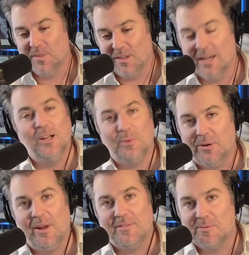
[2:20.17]
I know we
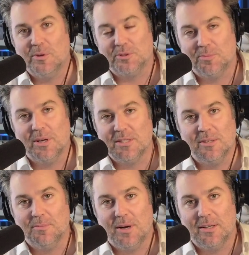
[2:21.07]
don't have commercial breaks here
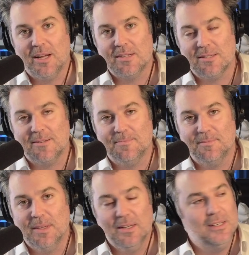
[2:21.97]
in podcasting.
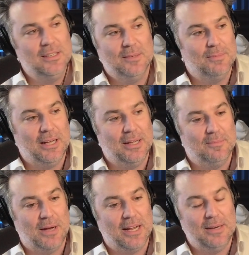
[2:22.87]
My
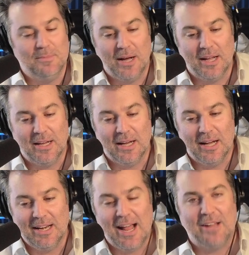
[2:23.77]

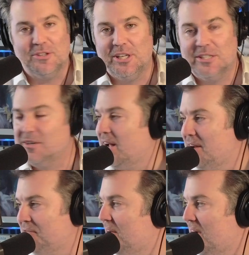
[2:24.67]
analogies are
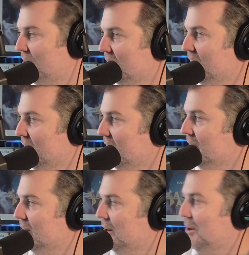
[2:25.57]
not firing
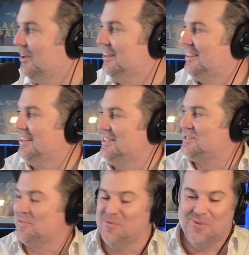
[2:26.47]
here on
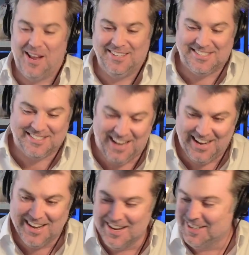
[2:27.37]
this Wednesday.
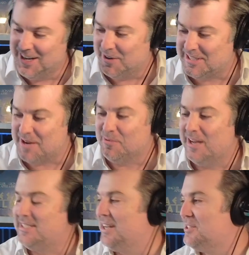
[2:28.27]
No, it's not
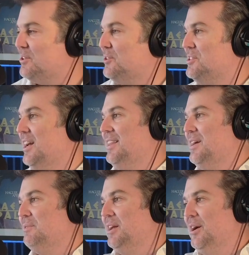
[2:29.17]
Wednesday. It's Thursday.
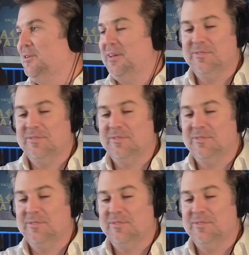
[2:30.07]
There we go.